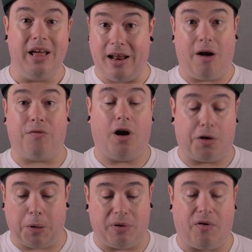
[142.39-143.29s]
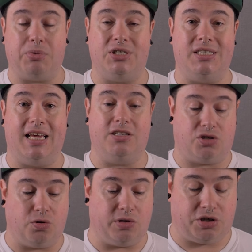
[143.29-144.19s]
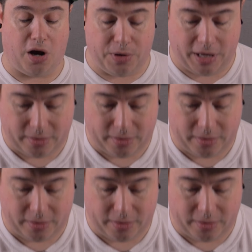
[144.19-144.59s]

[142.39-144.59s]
Now, I've got a couple of options here to sort of show you.